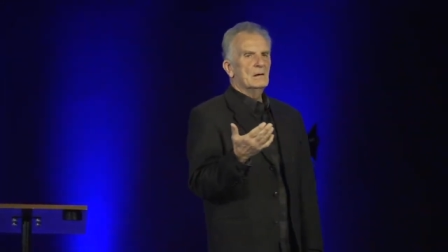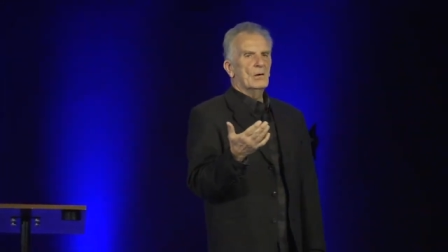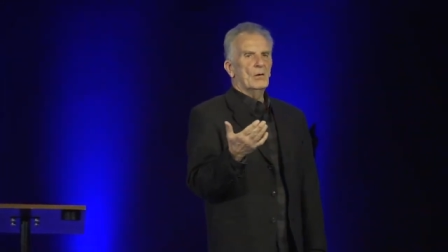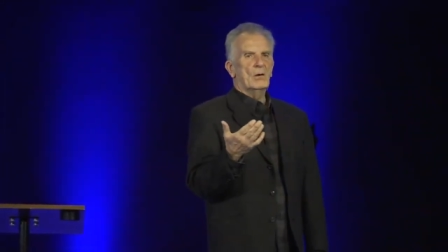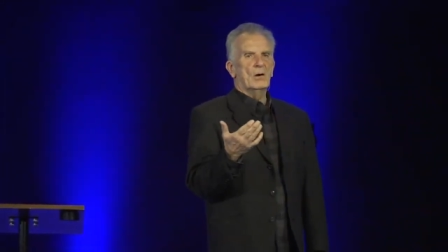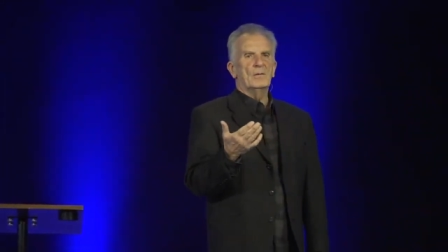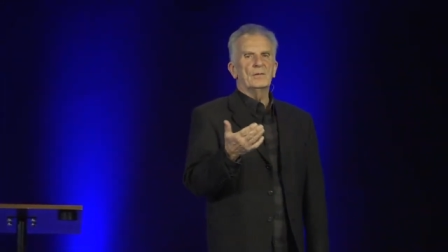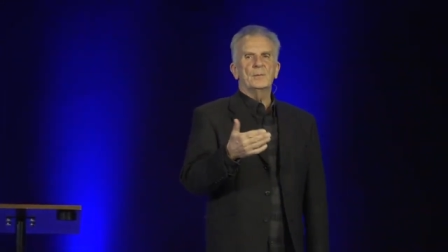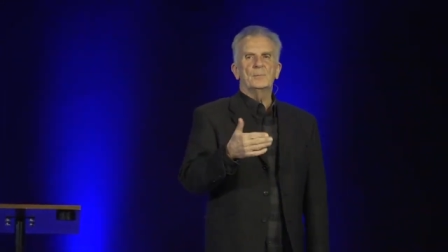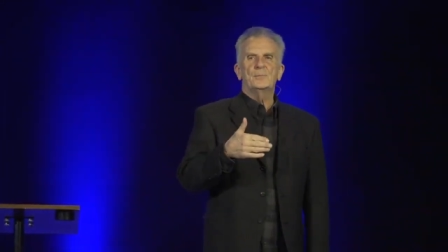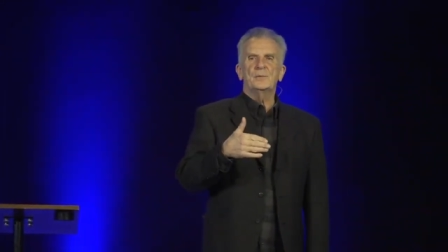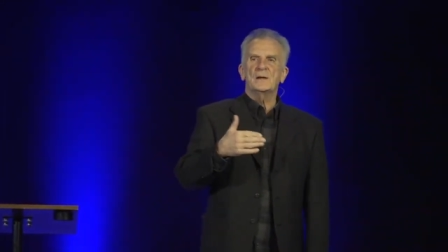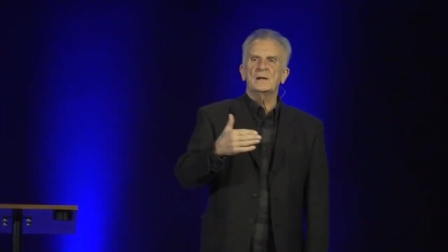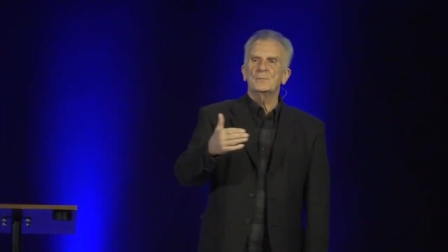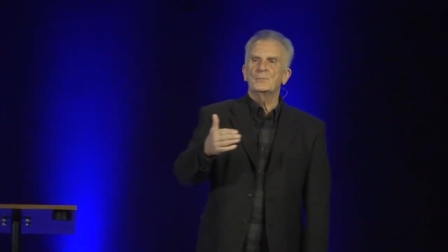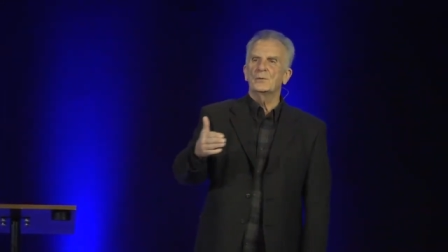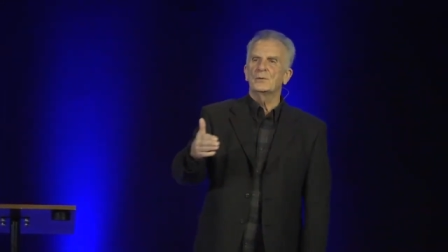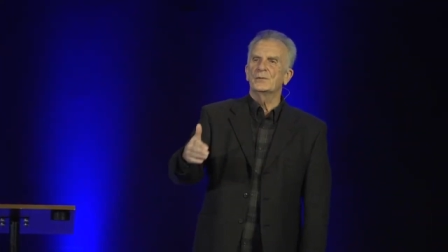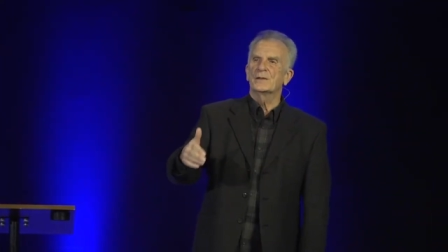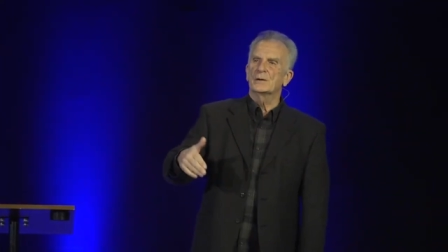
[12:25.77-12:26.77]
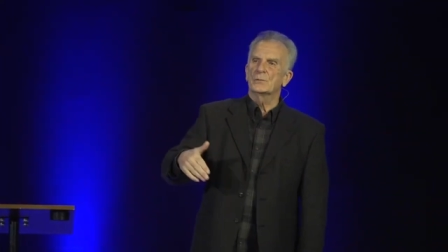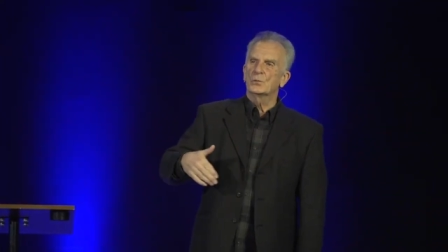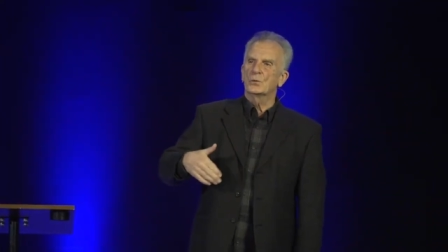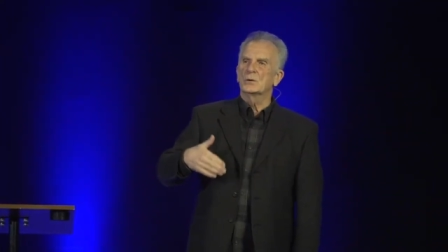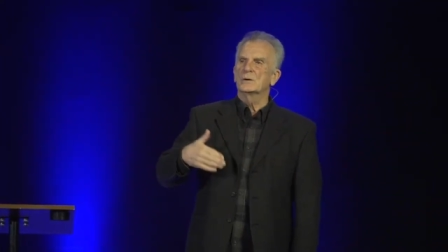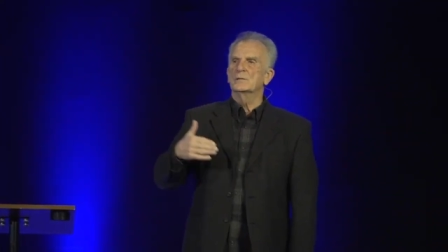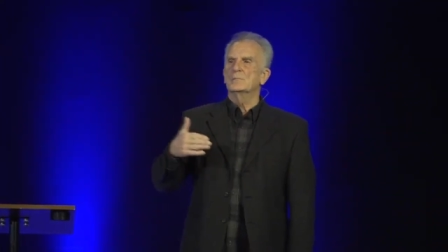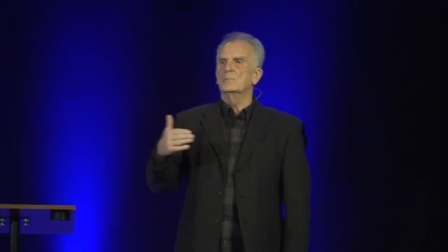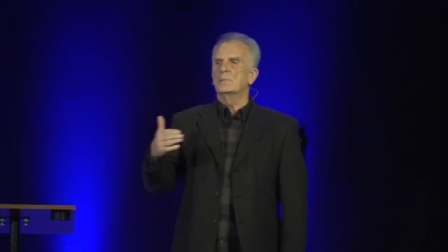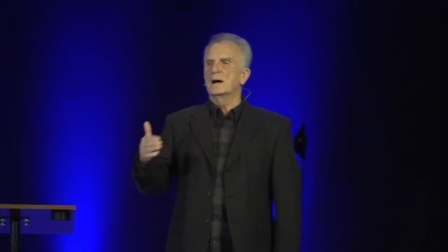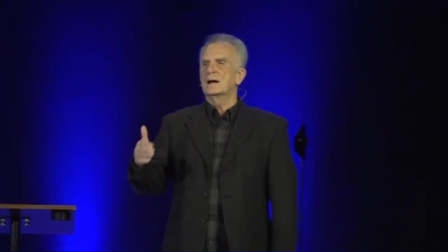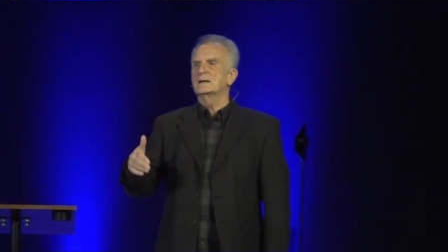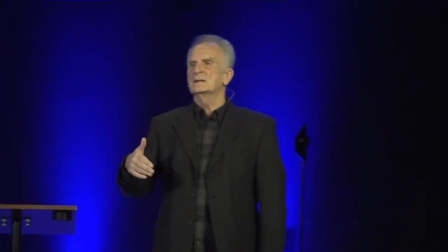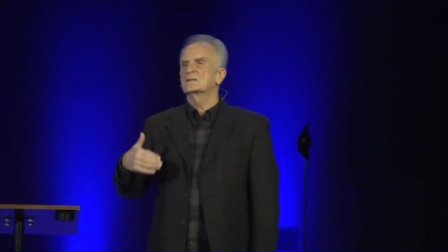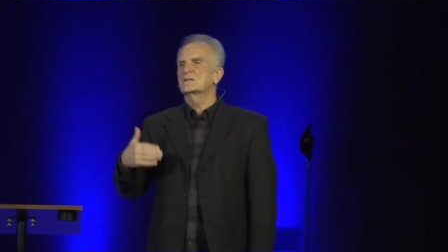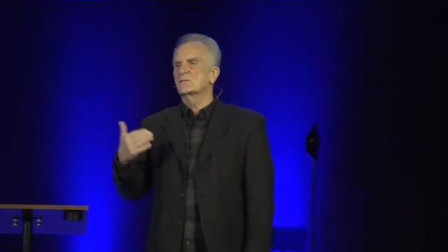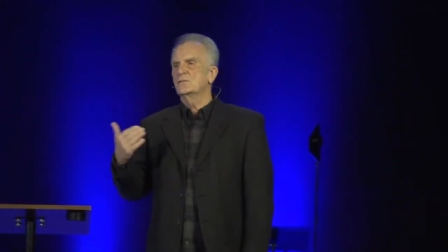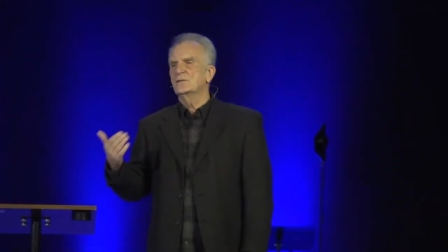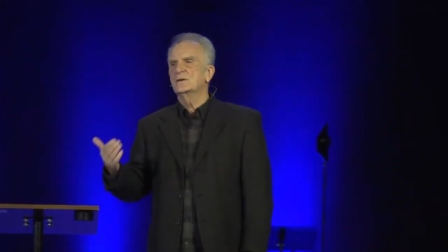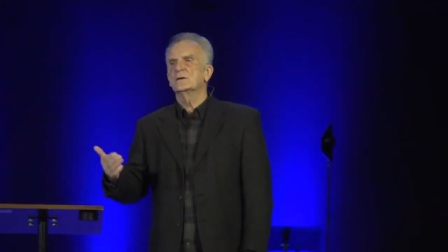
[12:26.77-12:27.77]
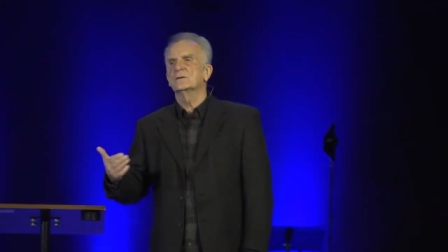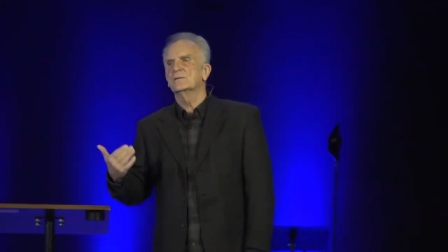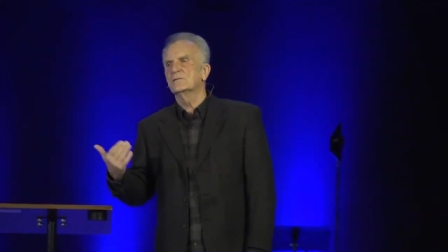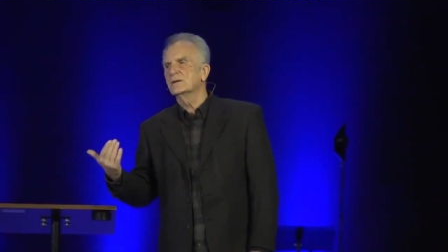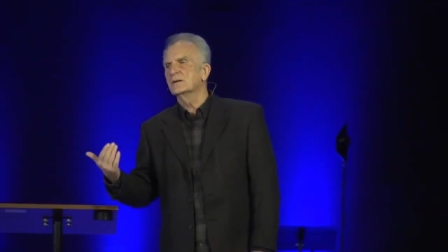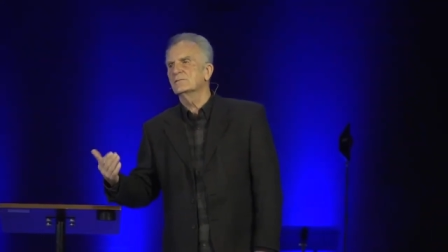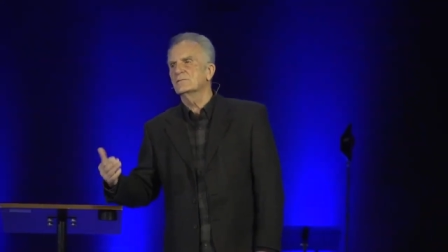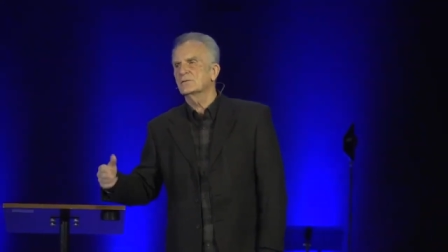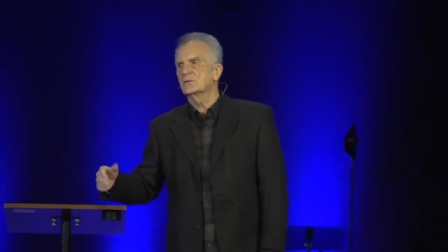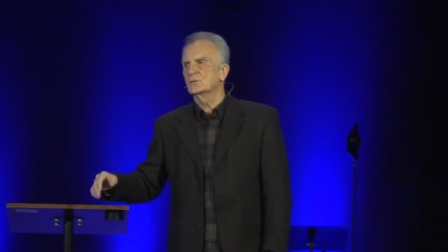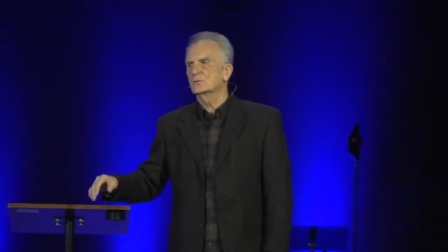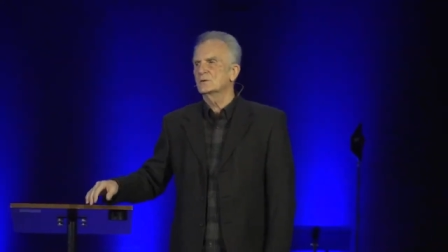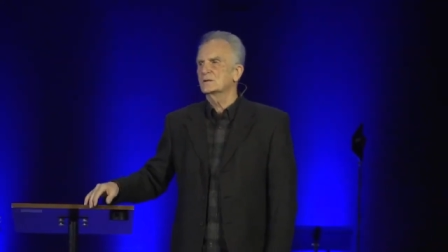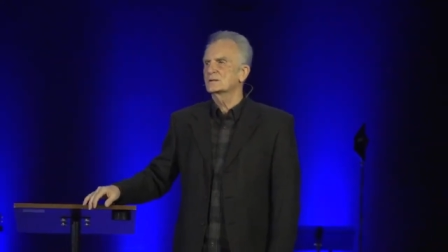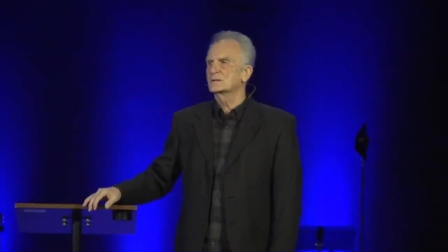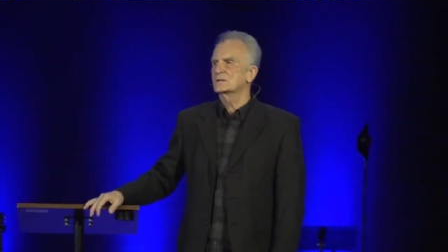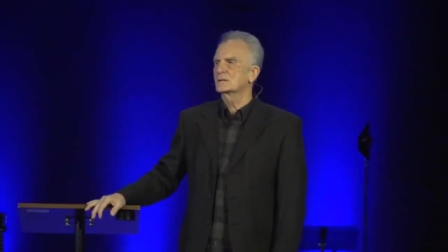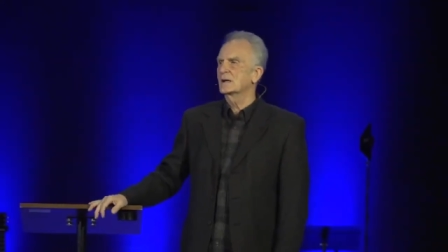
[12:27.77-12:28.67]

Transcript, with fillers: all the people that were in my sphere of influence.